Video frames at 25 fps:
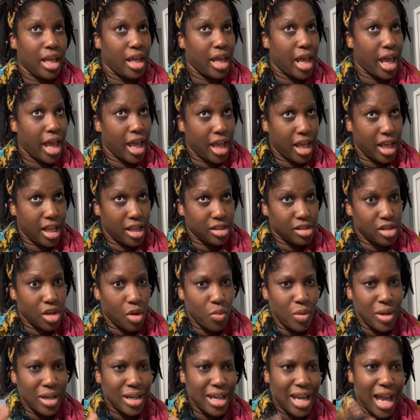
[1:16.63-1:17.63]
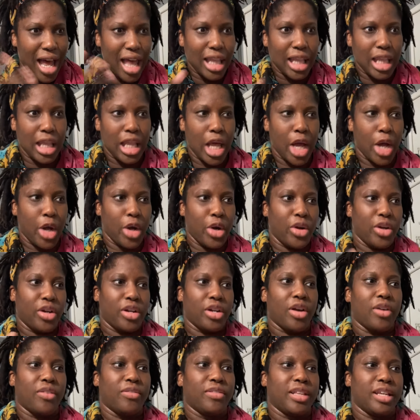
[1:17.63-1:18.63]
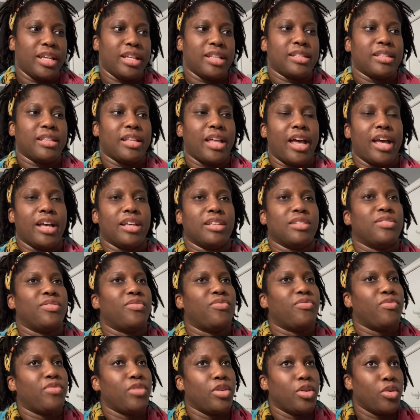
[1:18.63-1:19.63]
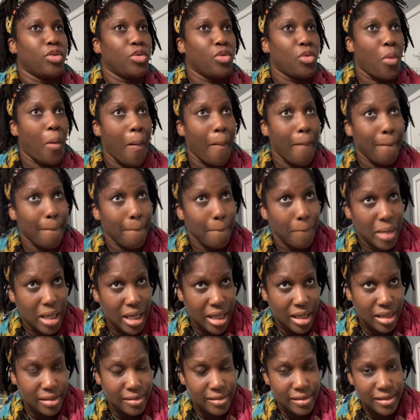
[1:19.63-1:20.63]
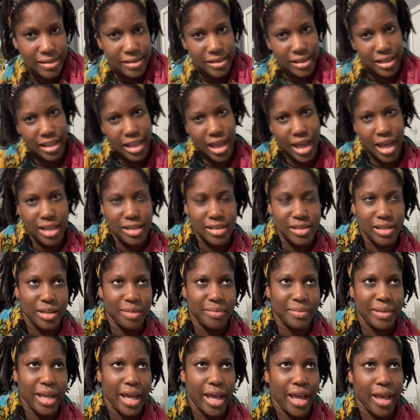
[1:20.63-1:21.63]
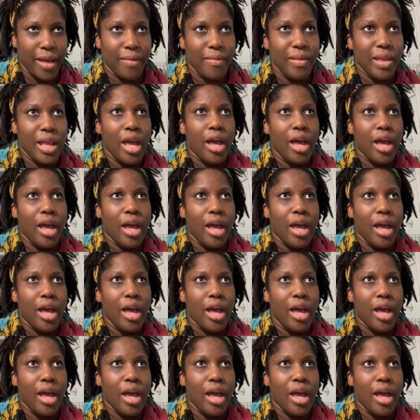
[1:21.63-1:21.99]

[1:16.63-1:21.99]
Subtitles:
And so what did I learn over these last few months since the last update?